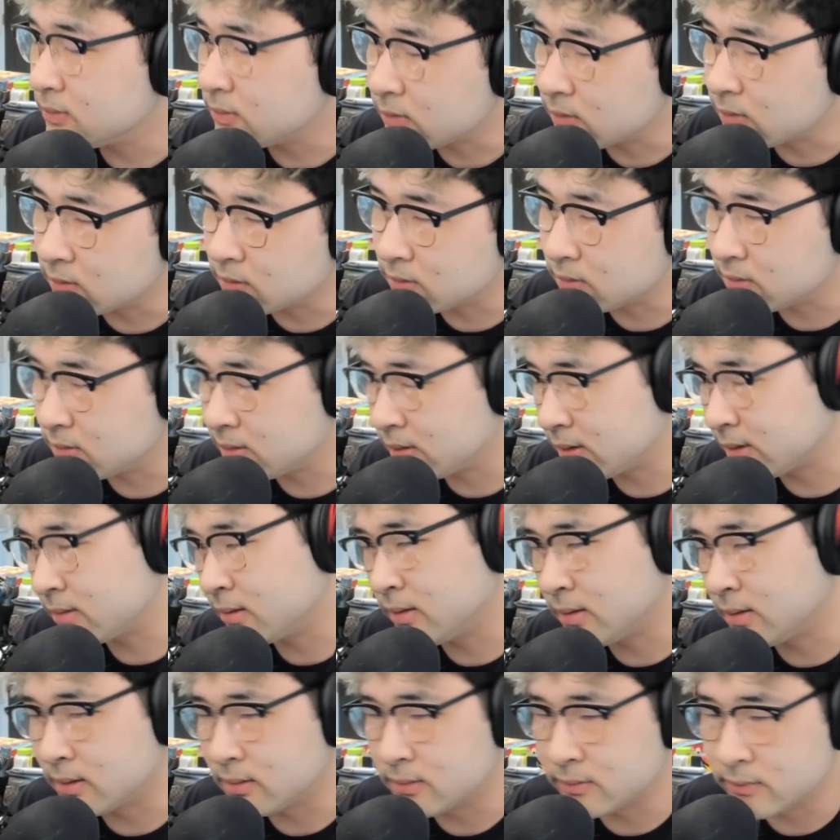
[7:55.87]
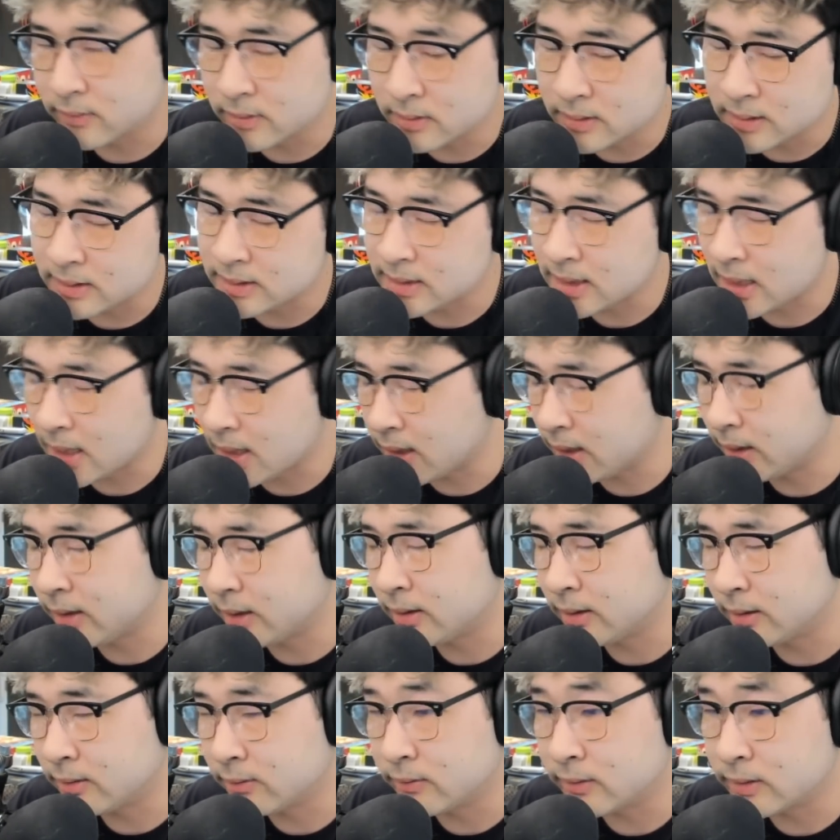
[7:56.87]
really
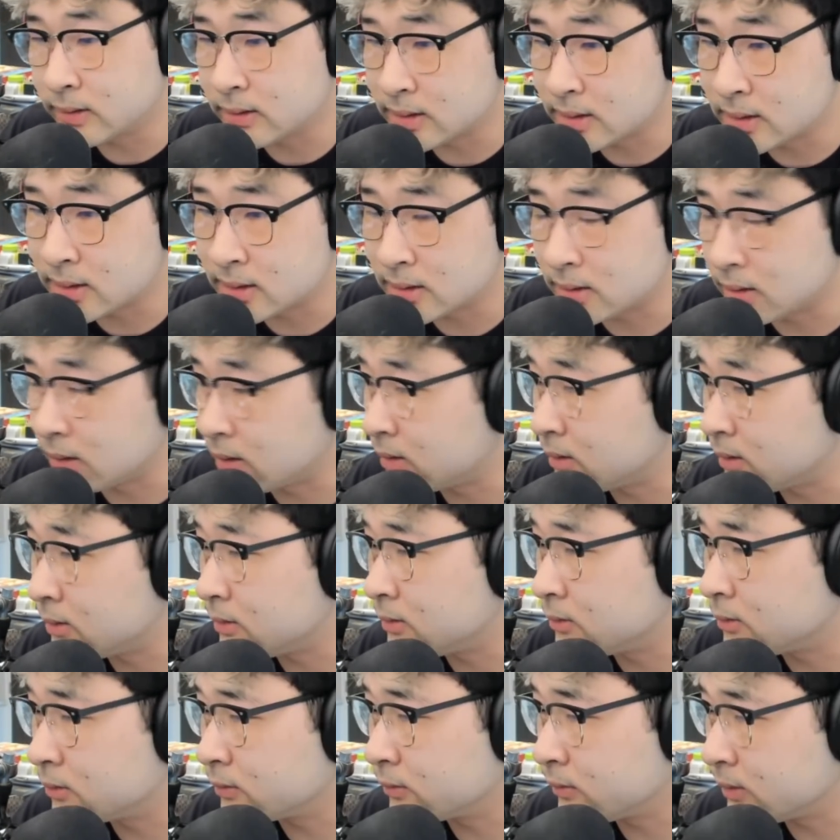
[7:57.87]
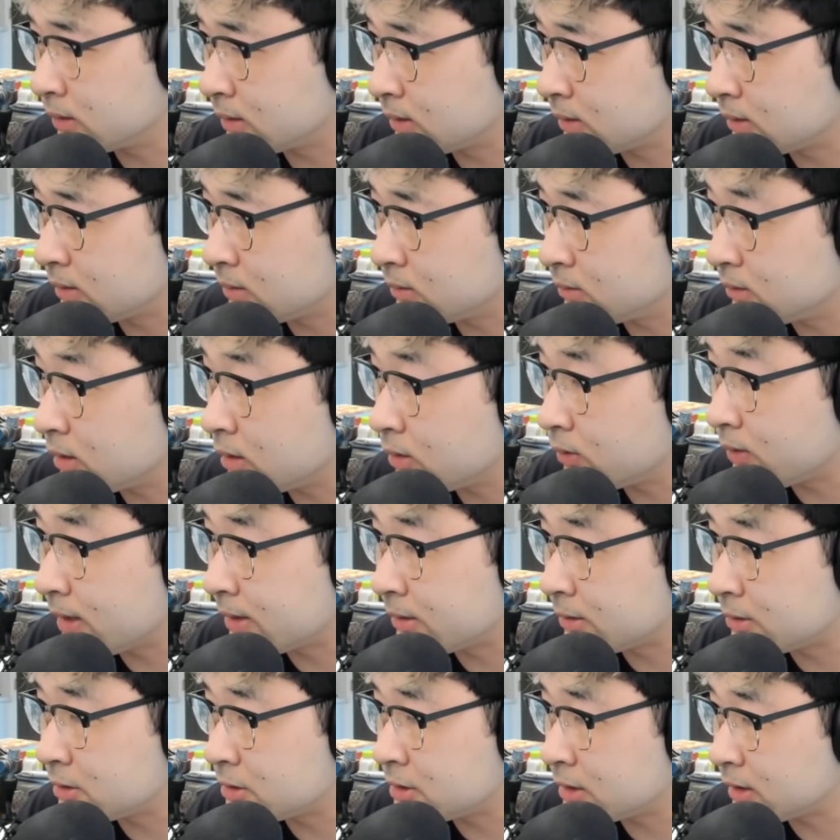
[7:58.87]
tired, really slow, really low
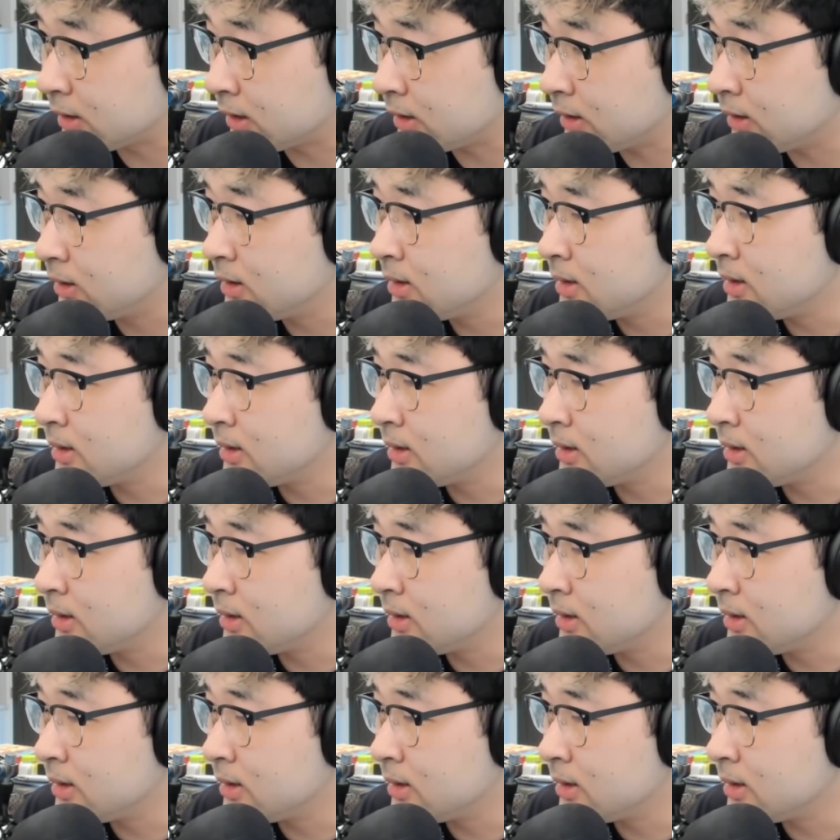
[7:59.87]
energy,